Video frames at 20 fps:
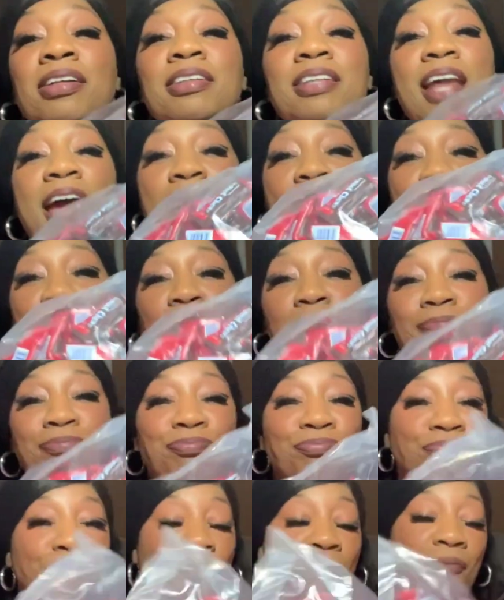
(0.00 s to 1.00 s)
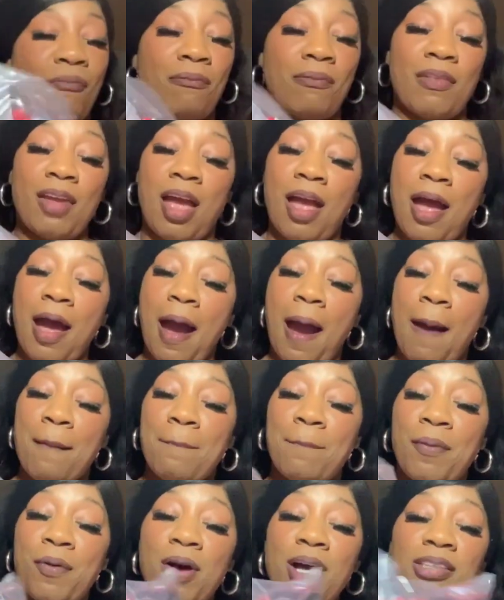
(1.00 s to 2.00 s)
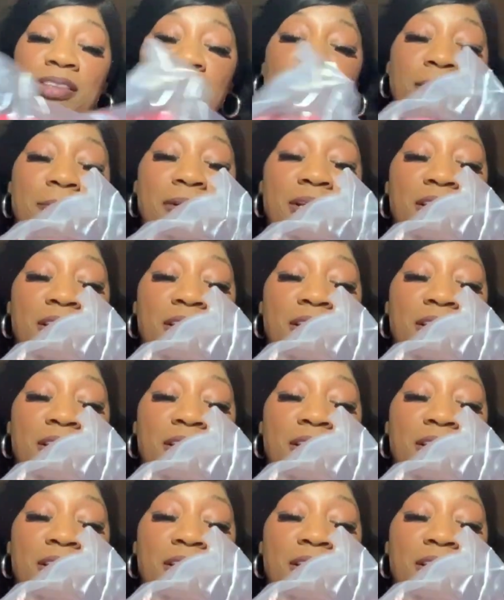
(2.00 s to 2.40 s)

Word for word: Now, I bought some